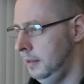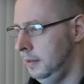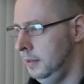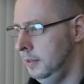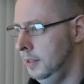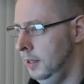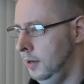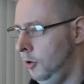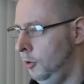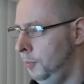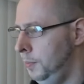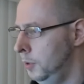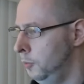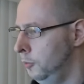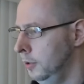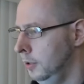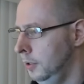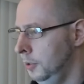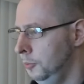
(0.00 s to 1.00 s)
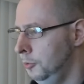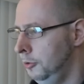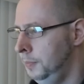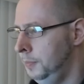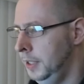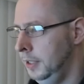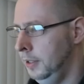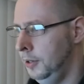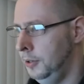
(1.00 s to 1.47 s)
the open world will
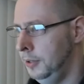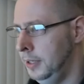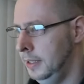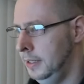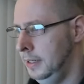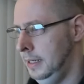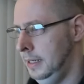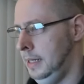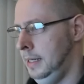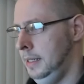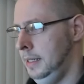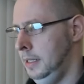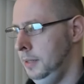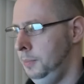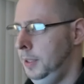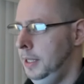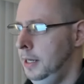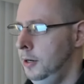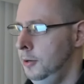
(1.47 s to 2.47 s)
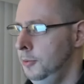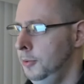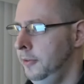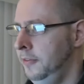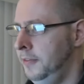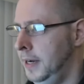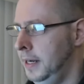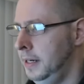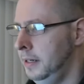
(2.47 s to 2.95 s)
be loaded, and the player will
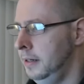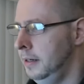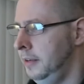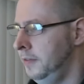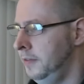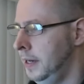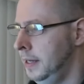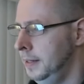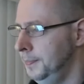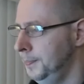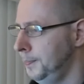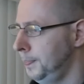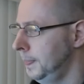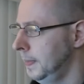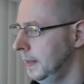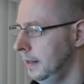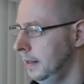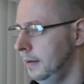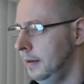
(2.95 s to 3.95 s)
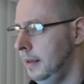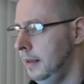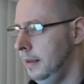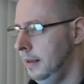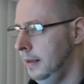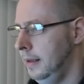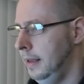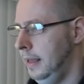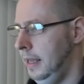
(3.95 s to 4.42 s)
find an event.
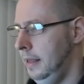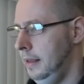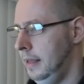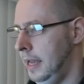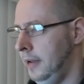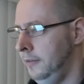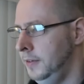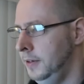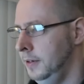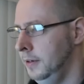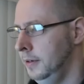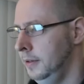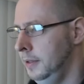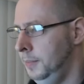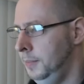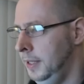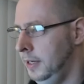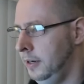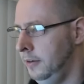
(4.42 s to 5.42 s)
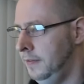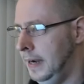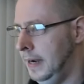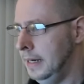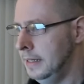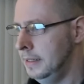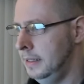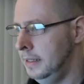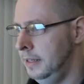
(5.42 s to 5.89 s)
After the player
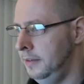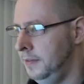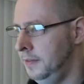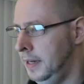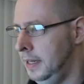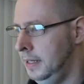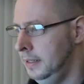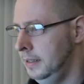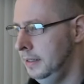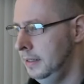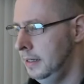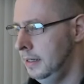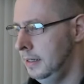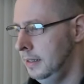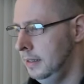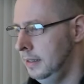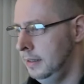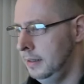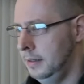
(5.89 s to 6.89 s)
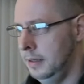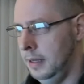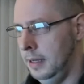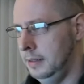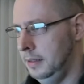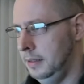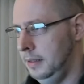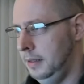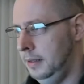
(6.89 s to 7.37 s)
finds the event,
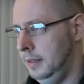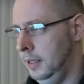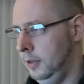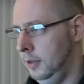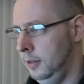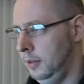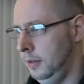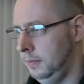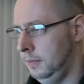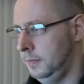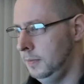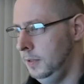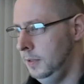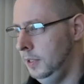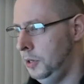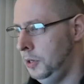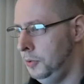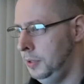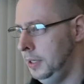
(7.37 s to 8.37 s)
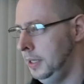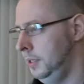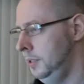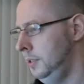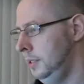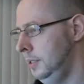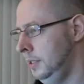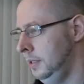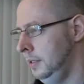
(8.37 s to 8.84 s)
they'll load
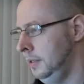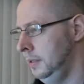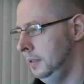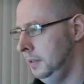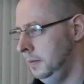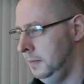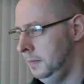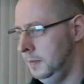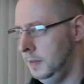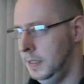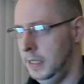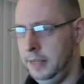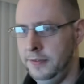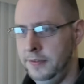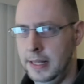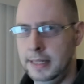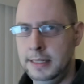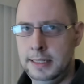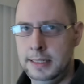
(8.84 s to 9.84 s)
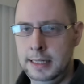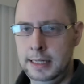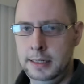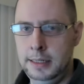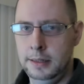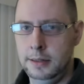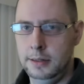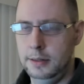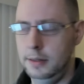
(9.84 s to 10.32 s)
into the event
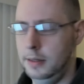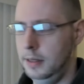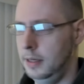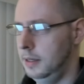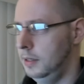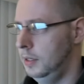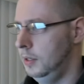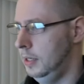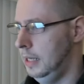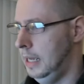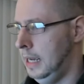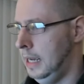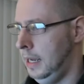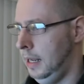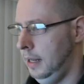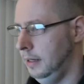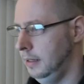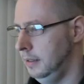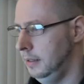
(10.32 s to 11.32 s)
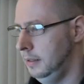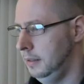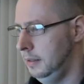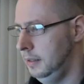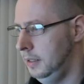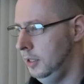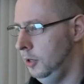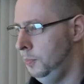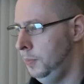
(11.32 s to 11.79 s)
scene, and
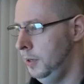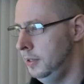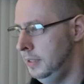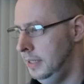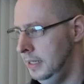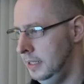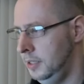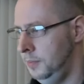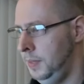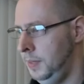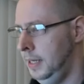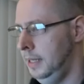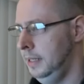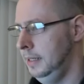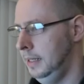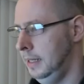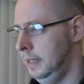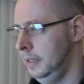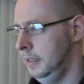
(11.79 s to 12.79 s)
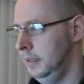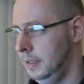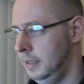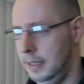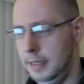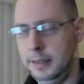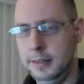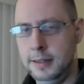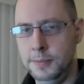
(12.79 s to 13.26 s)
they'll participate in
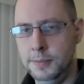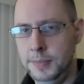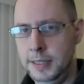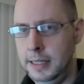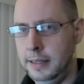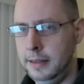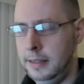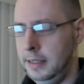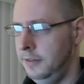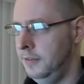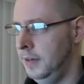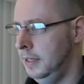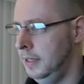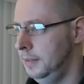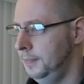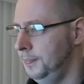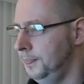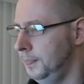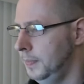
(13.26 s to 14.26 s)
and complete the event.